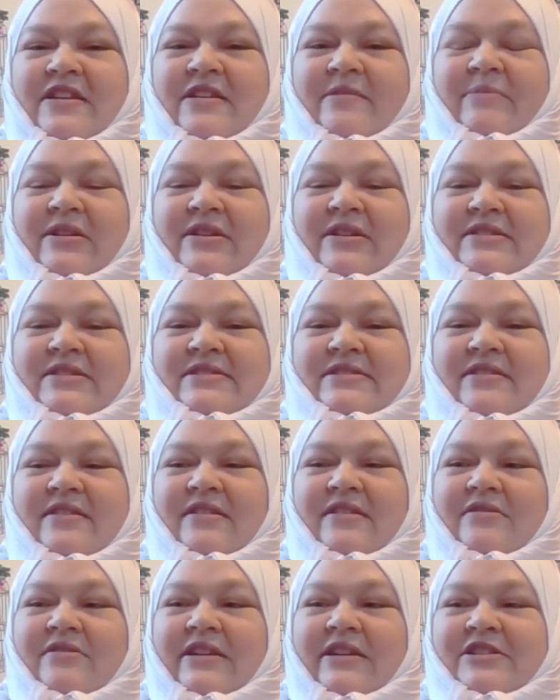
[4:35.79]
because
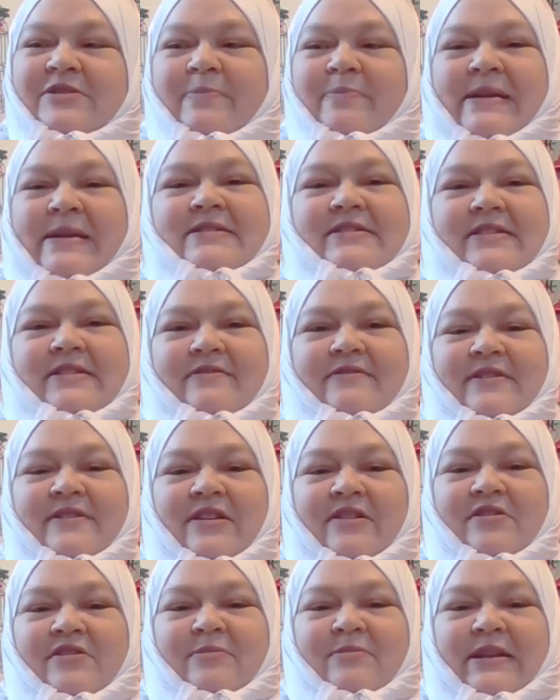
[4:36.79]
they're expensive in
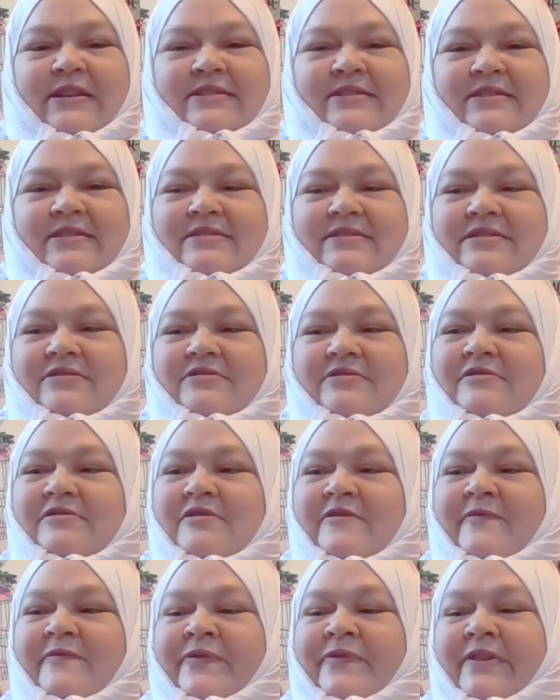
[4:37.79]
other places. So
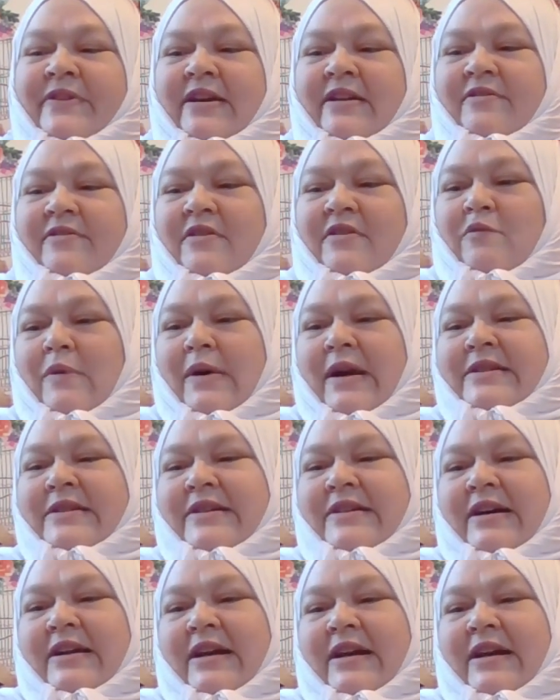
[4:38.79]
I thought, why not?